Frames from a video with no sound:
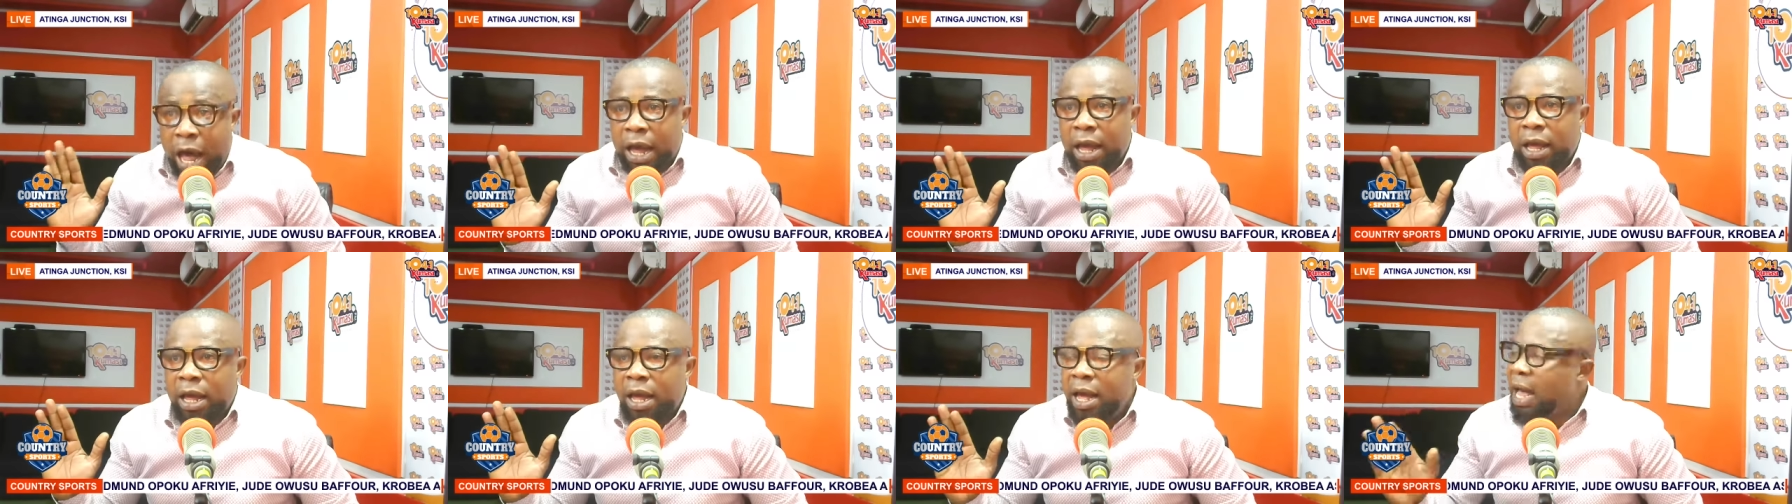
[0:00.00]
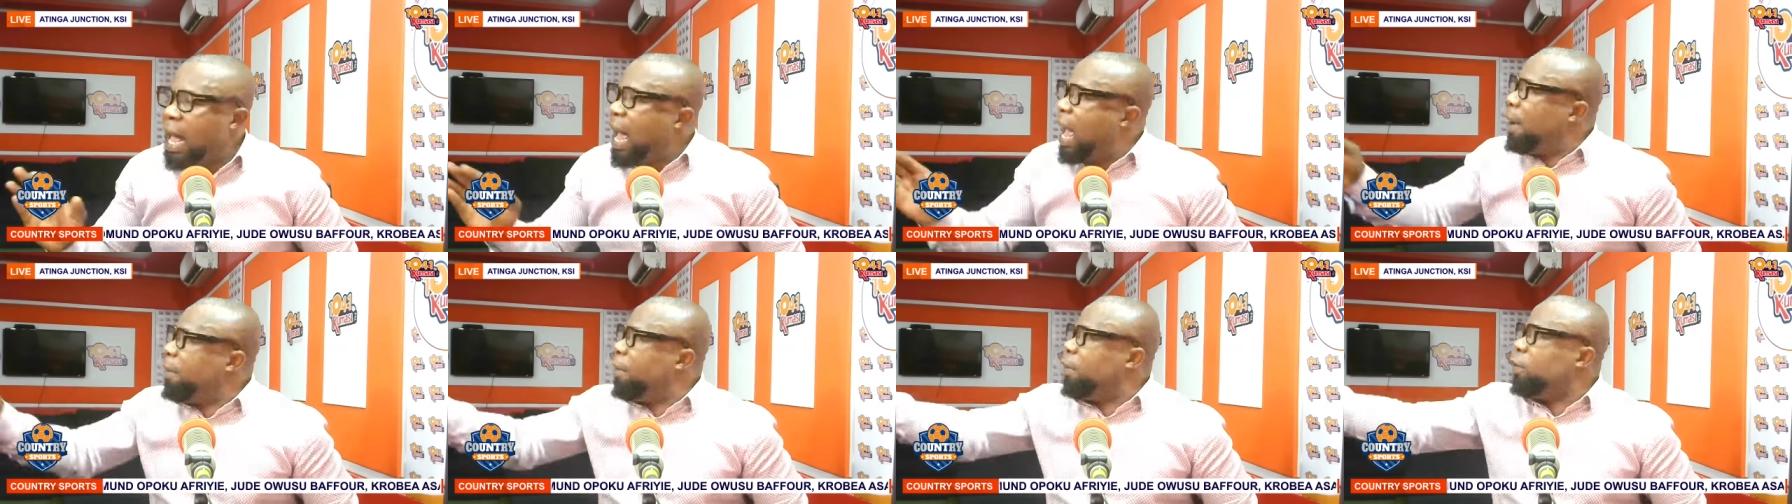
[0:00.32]
Yeah.
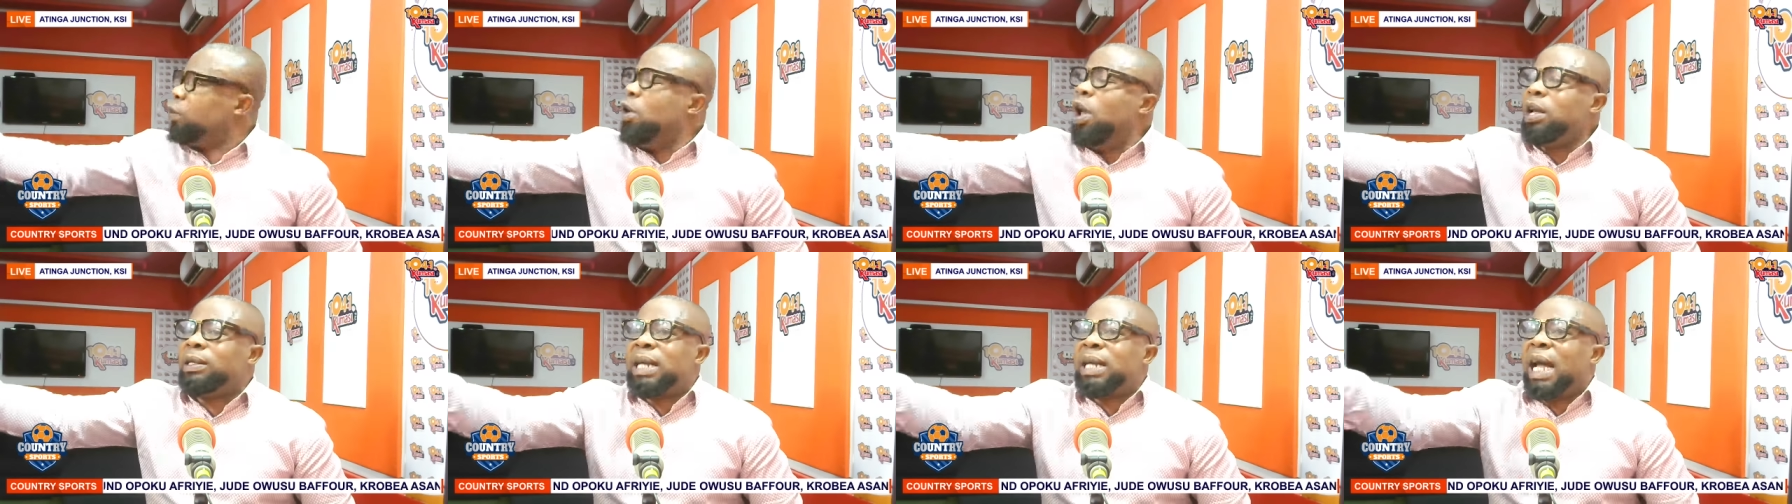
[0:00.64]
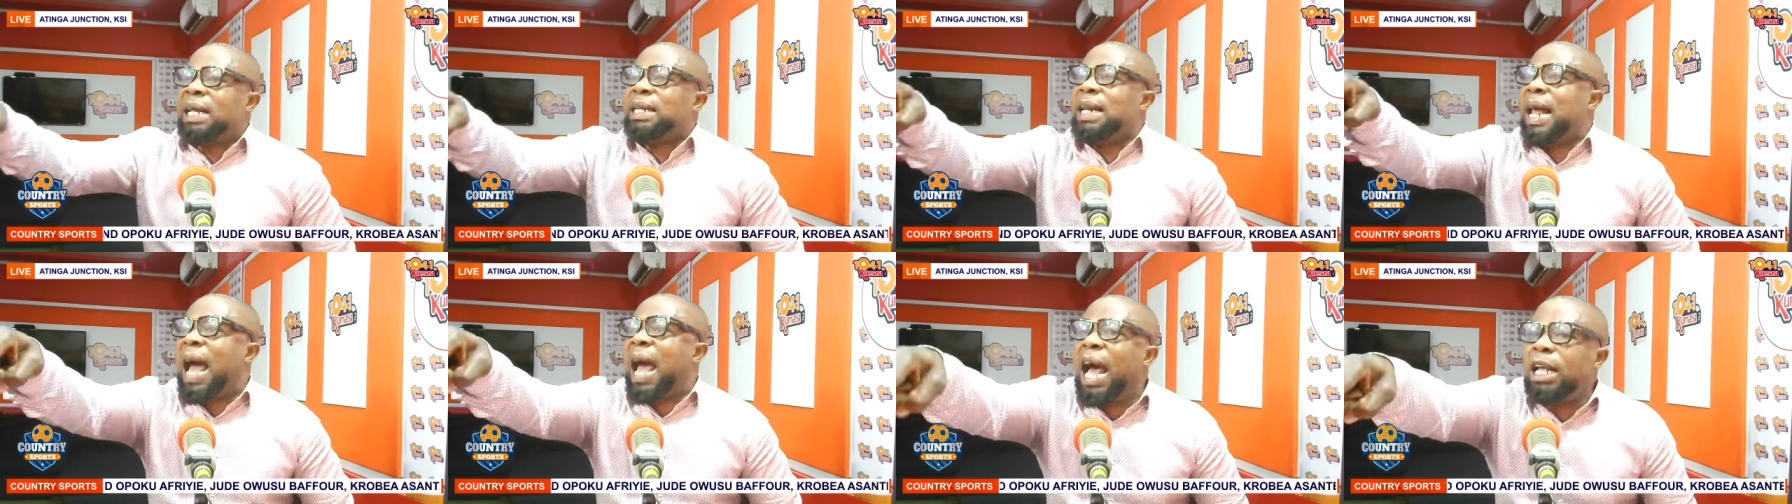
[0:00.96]
Look
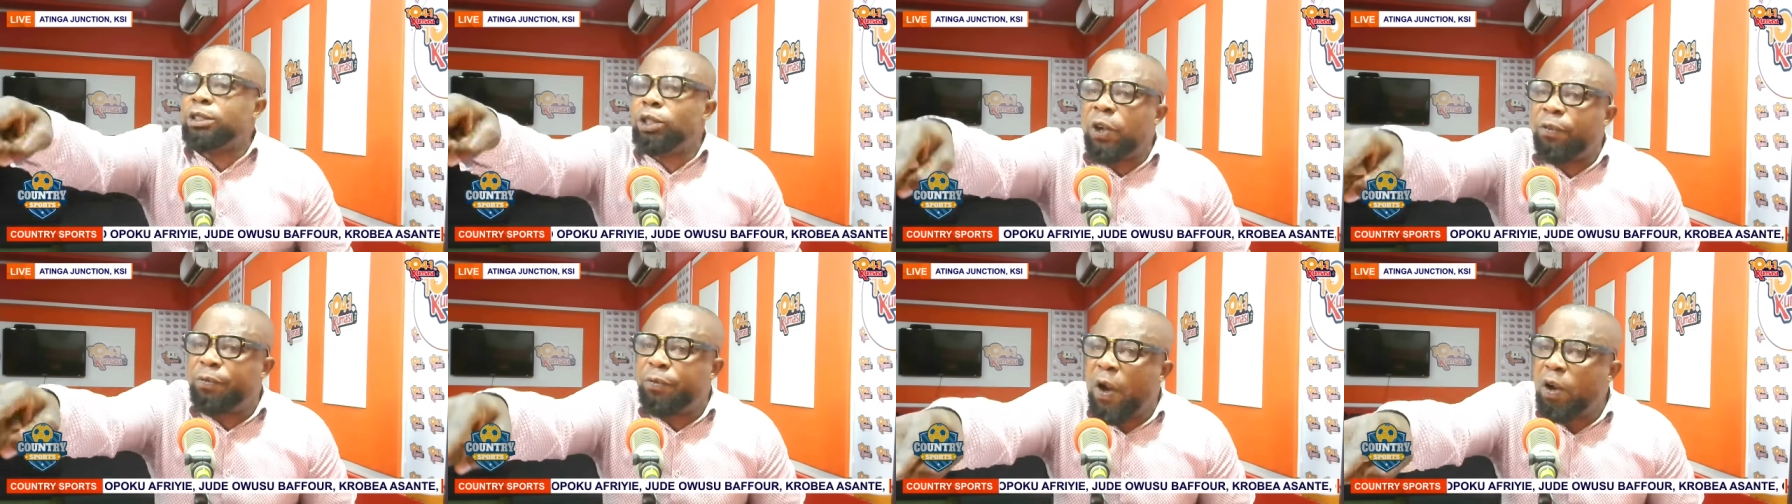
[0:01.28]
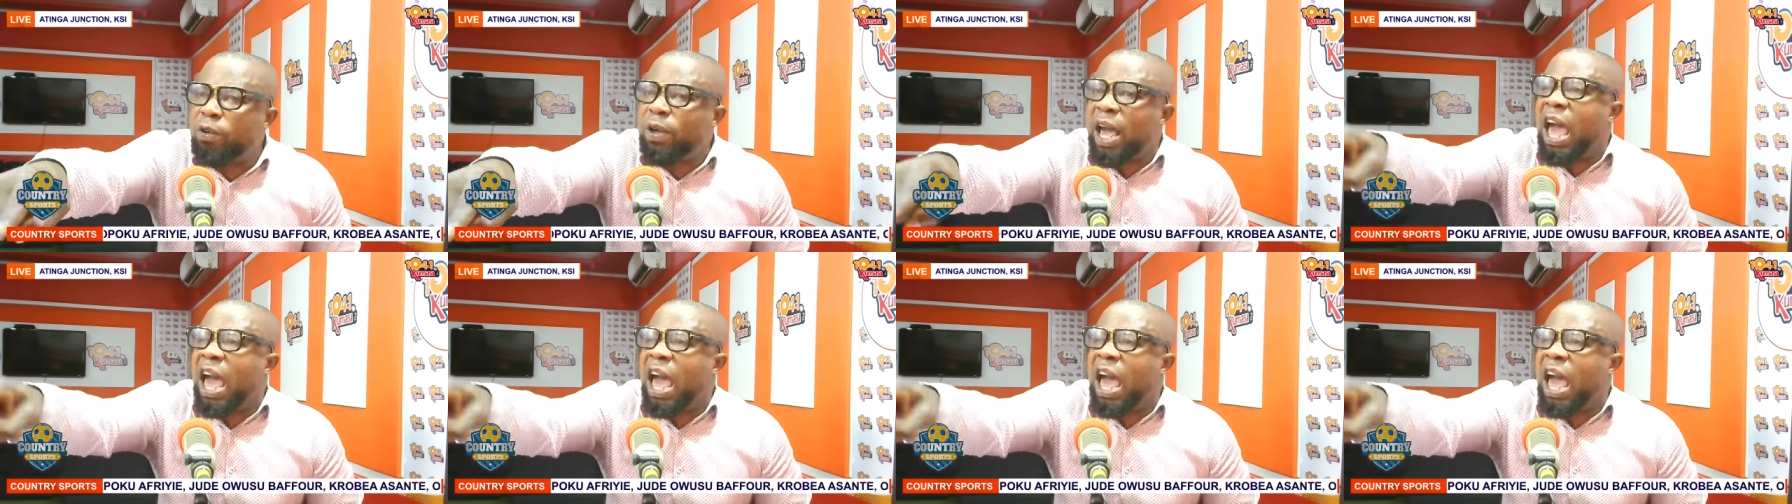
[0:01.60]
at House of Folk